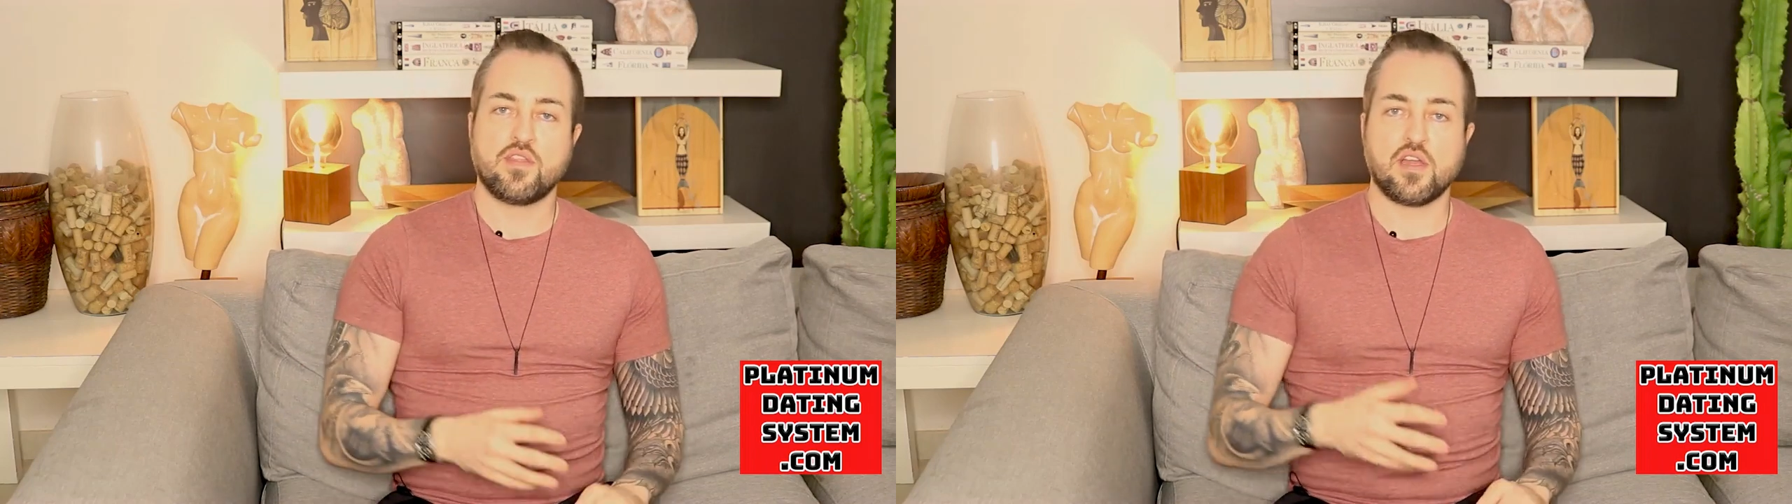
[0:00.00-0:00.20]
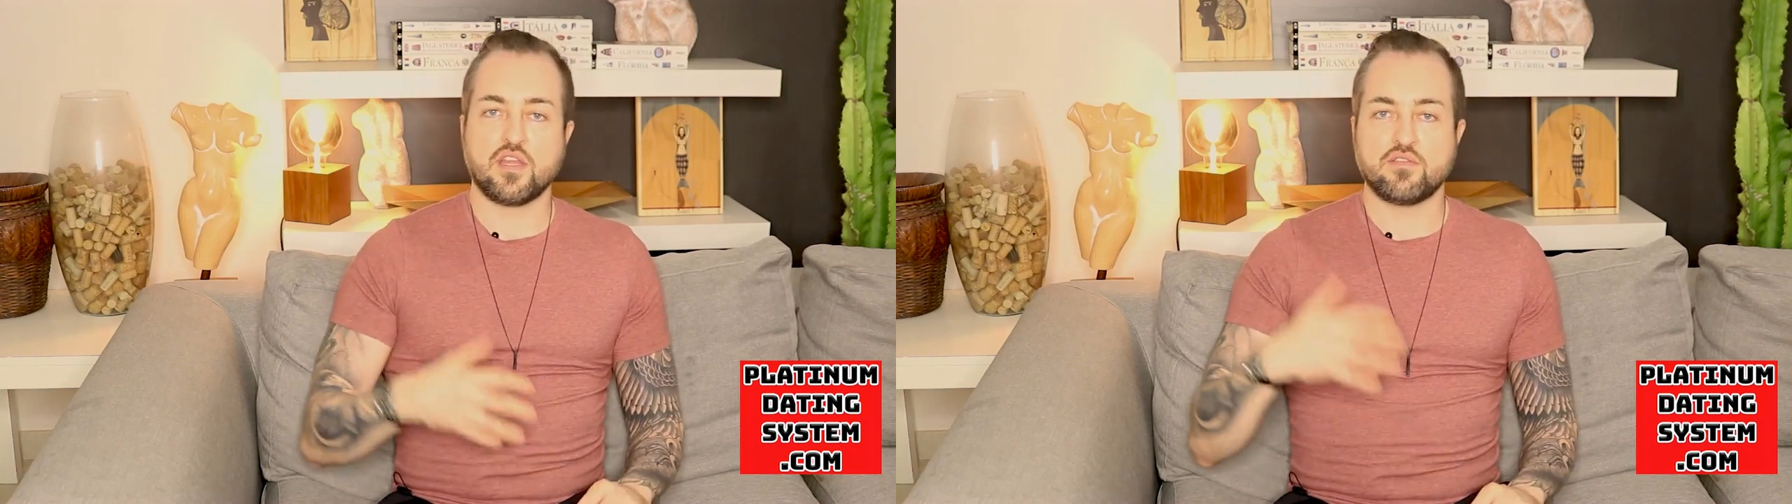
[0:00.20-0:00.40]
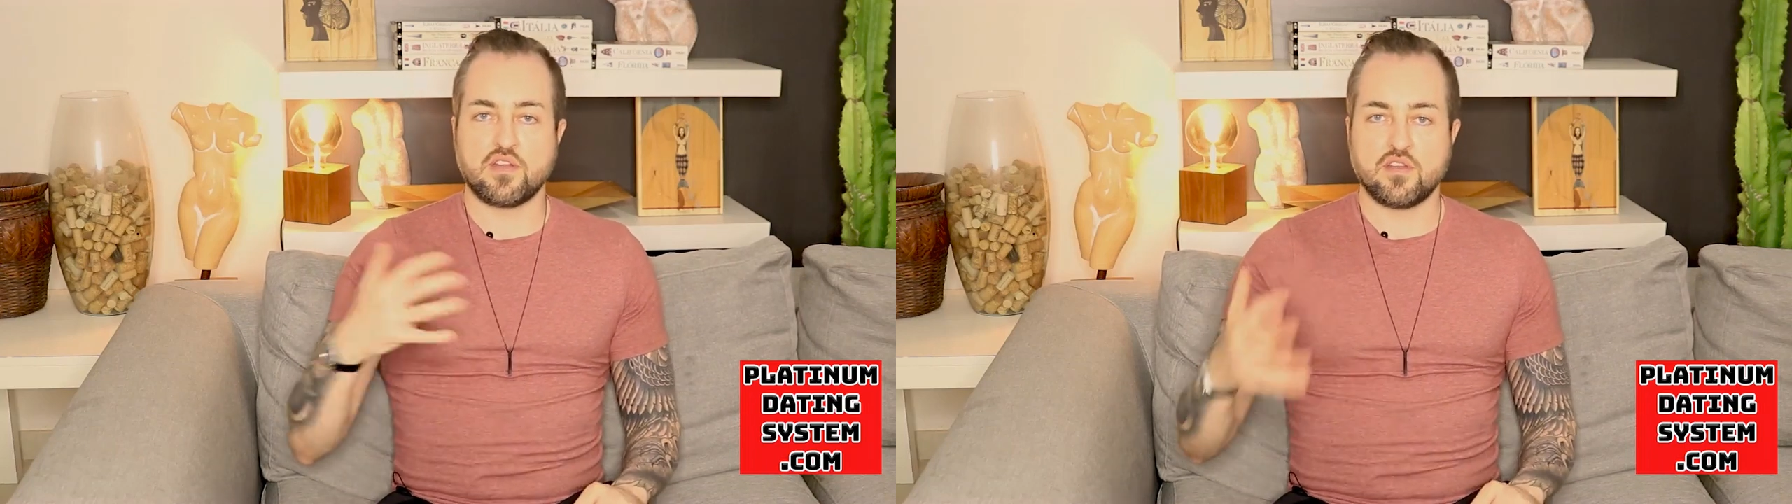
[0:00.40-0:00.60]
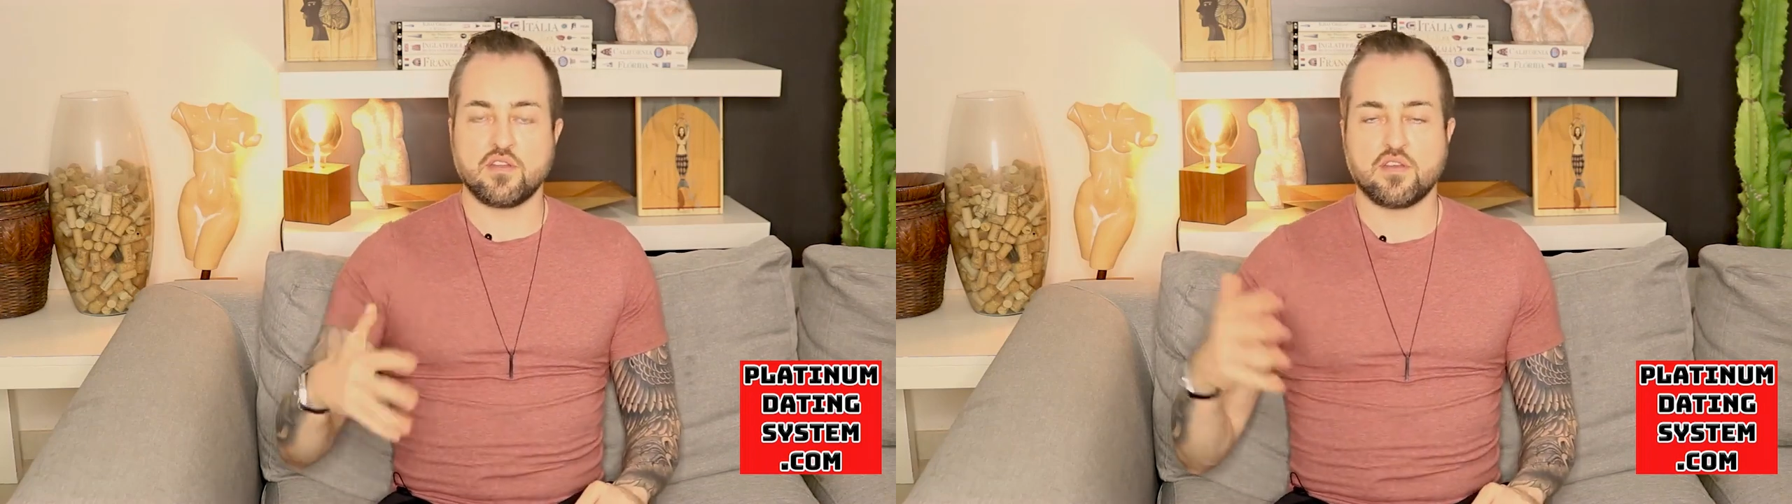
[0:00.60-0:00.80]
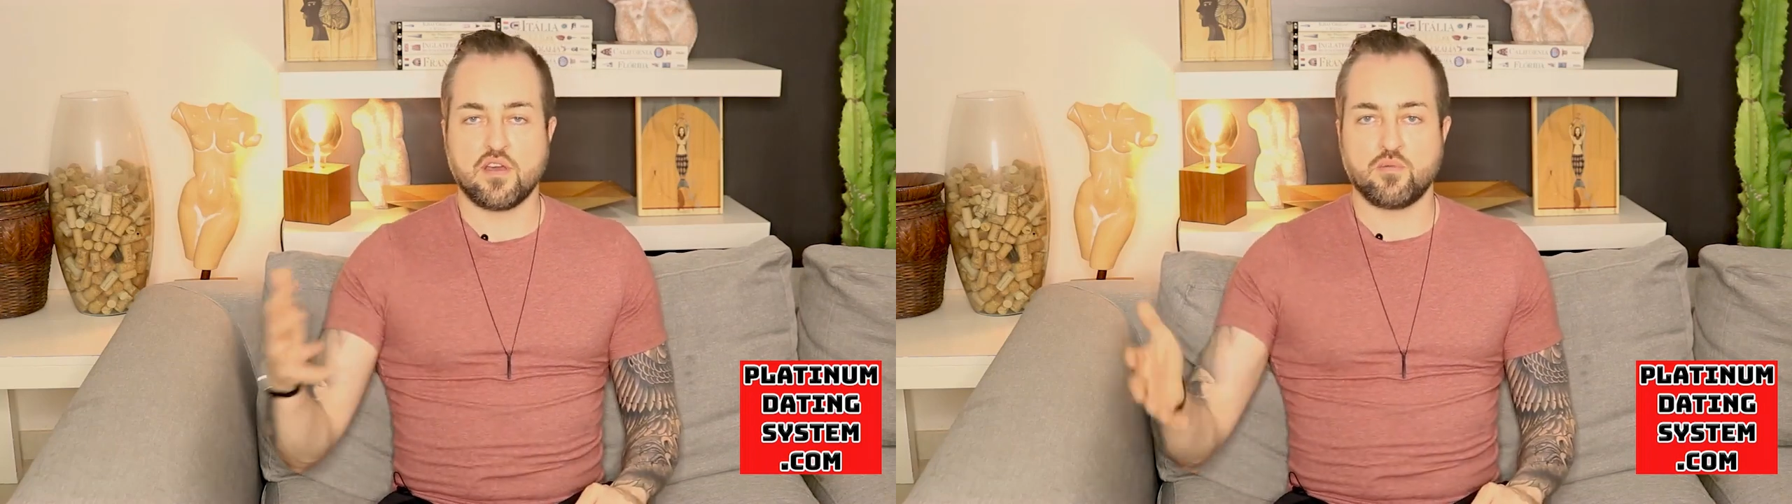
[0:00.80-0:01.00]
than
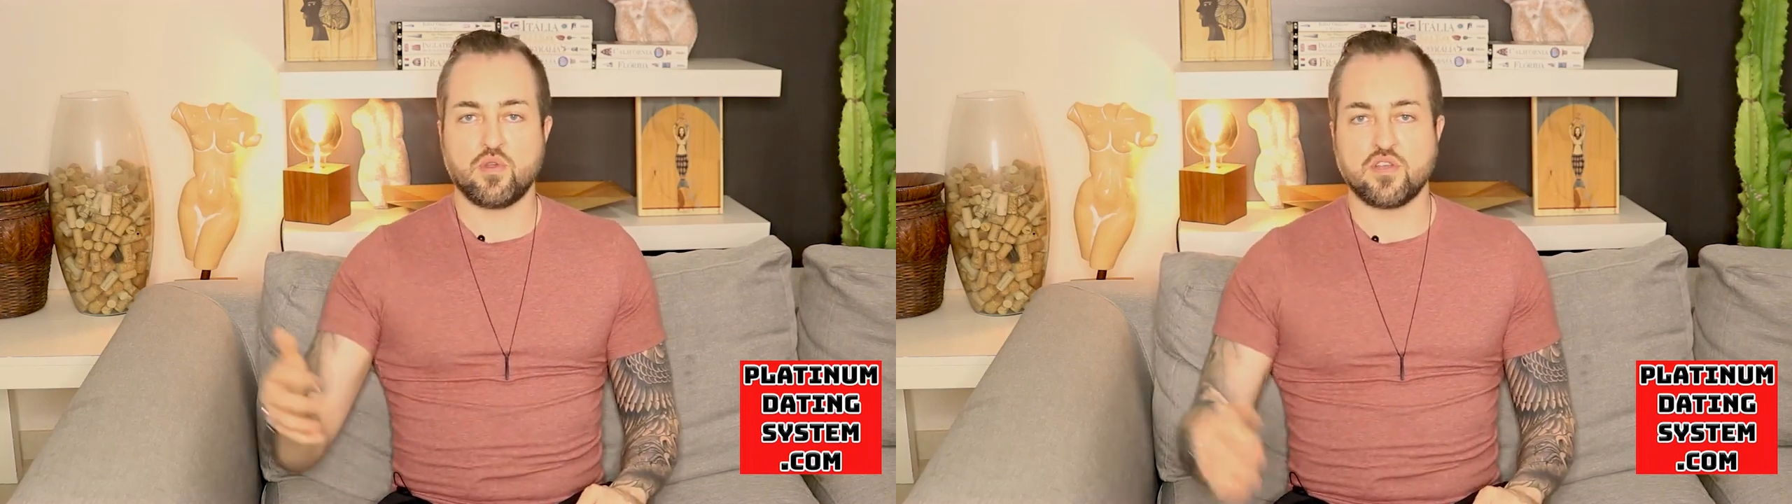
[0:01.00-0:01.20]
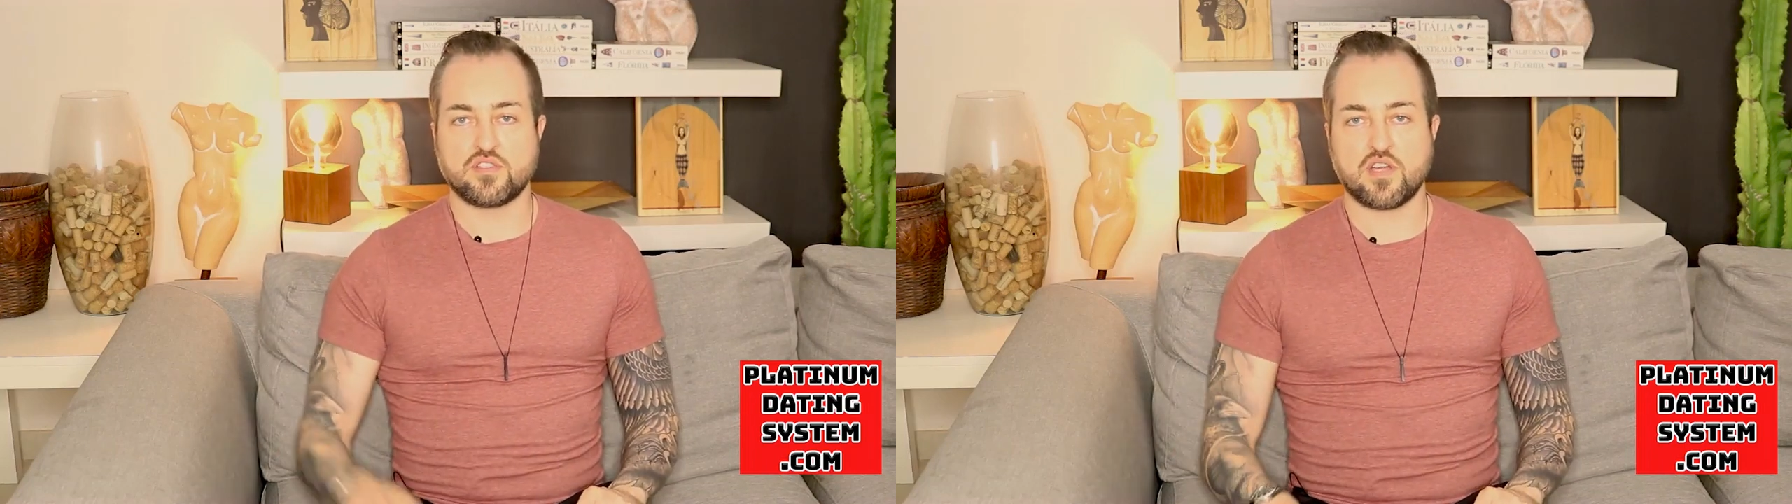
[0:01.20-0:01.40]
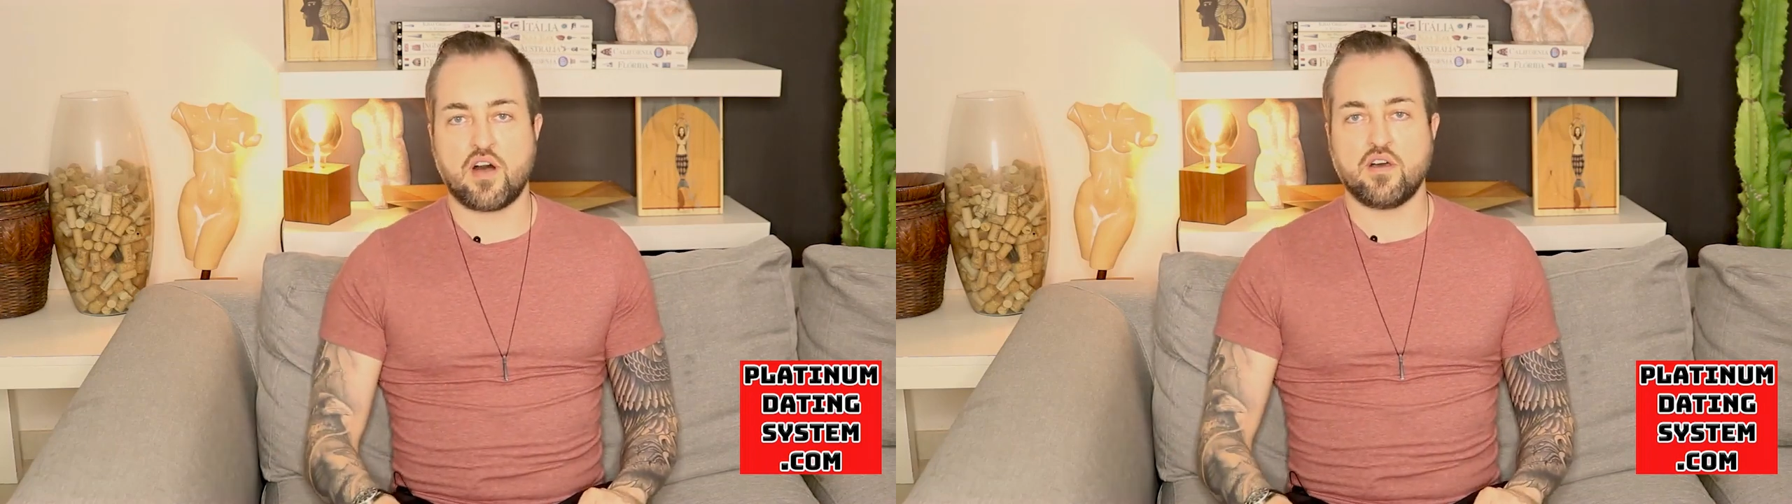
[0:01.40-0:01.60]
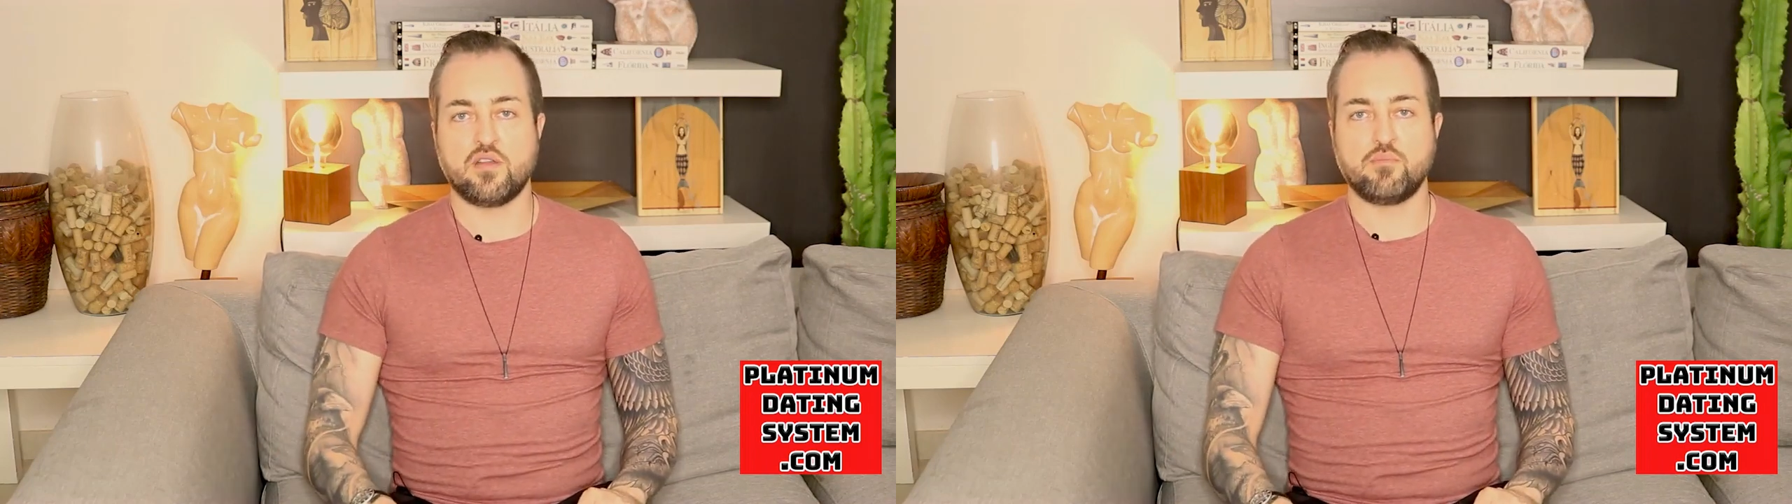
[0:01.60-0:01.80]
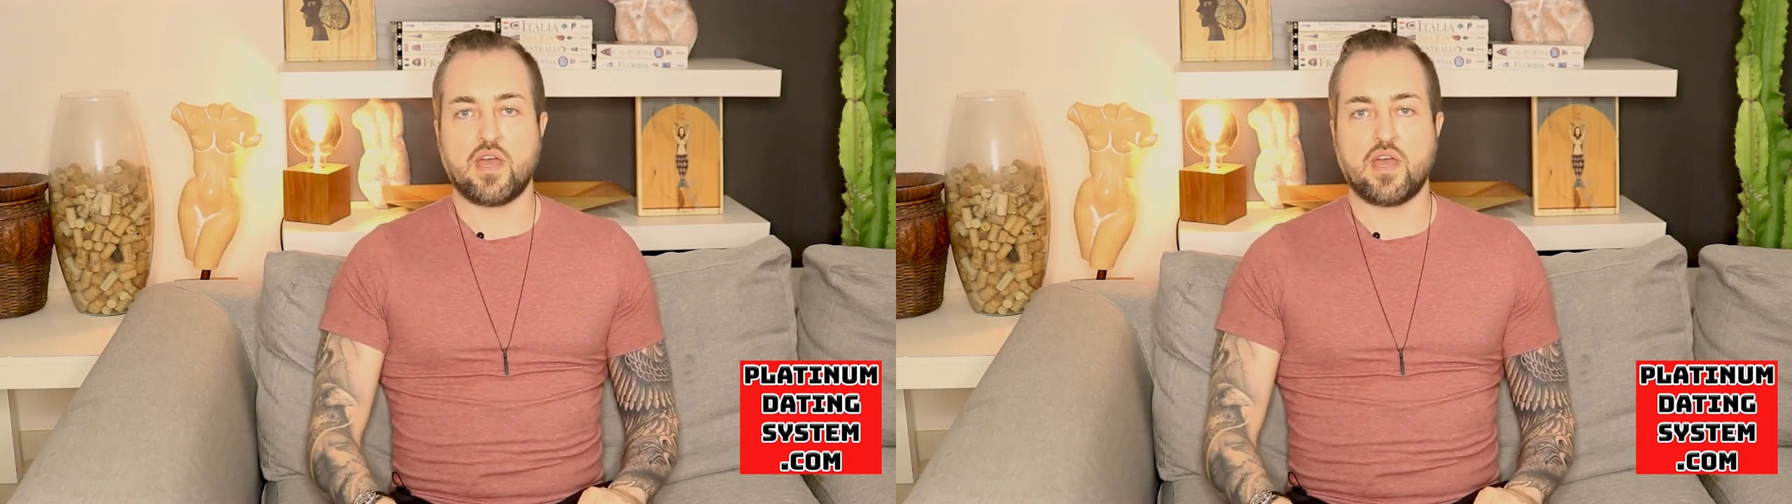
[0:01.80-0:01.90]
even a really solid